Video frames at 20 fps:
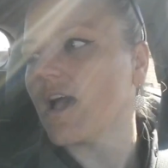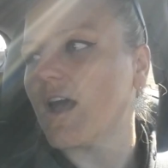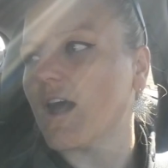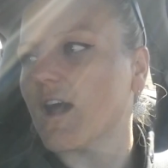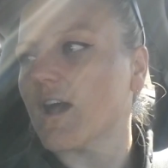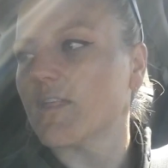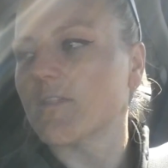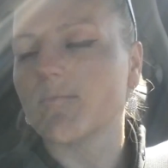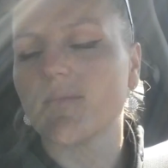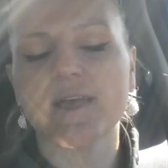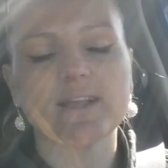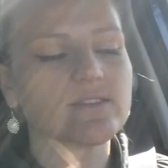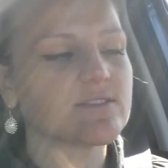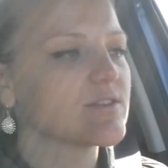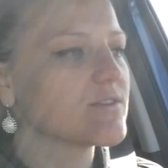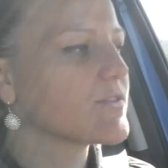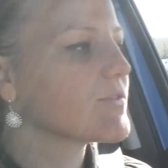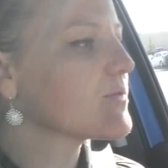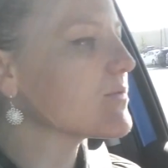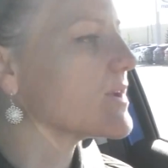The
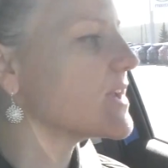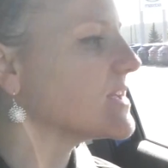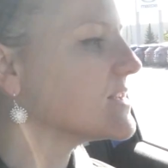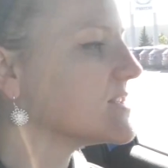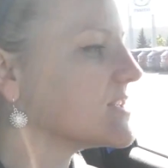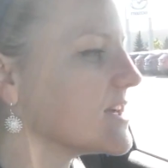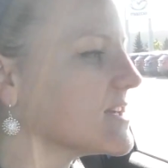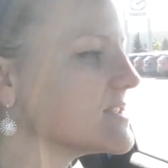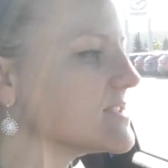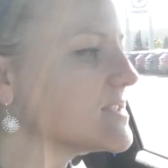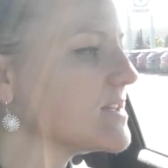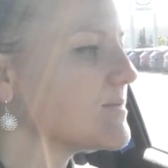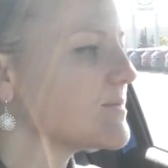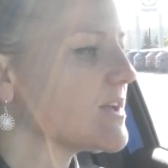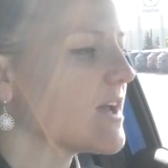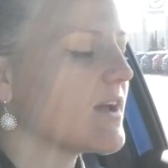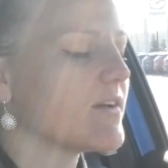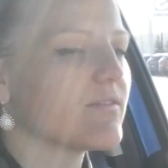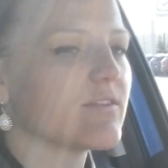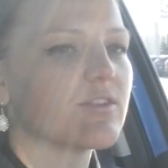Mazda 3 does seem
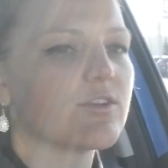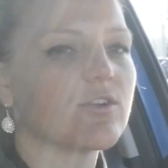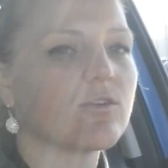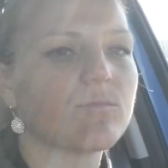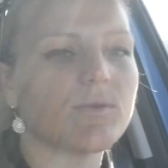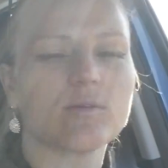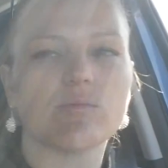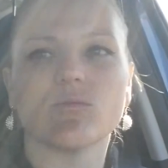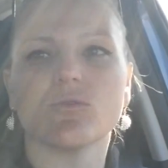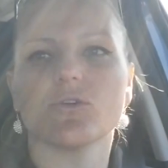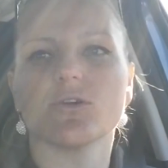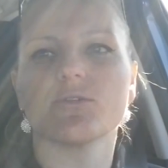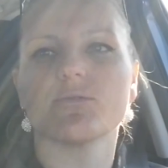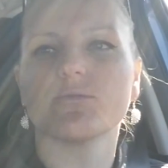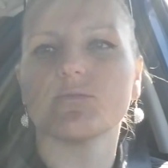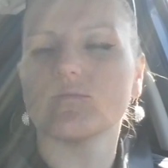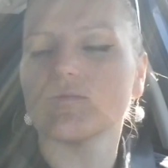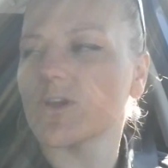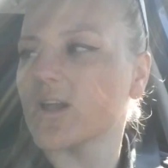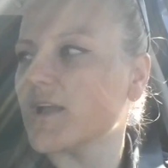to have a little bit more
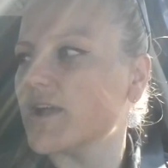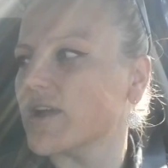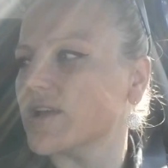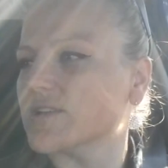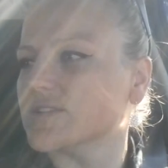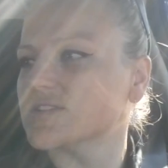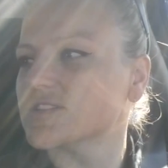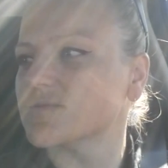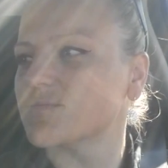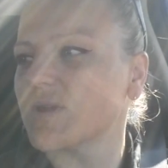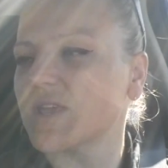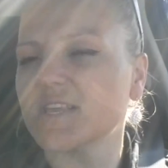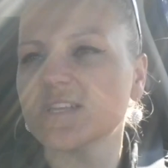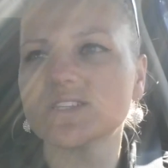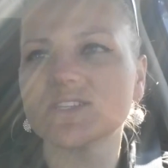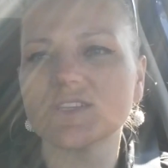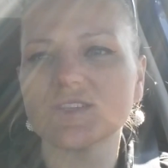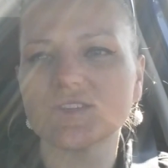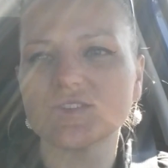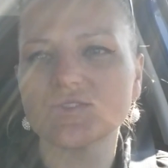
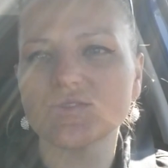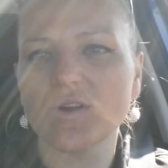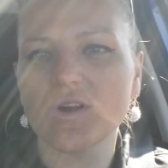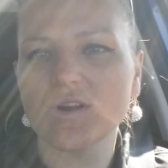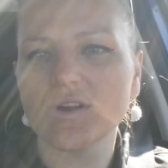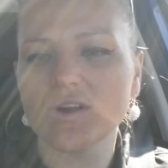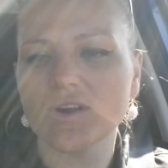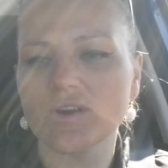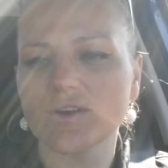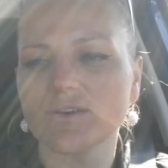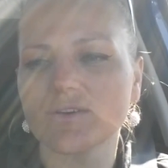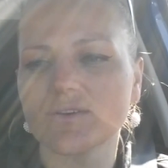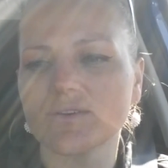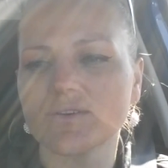space in the trunk.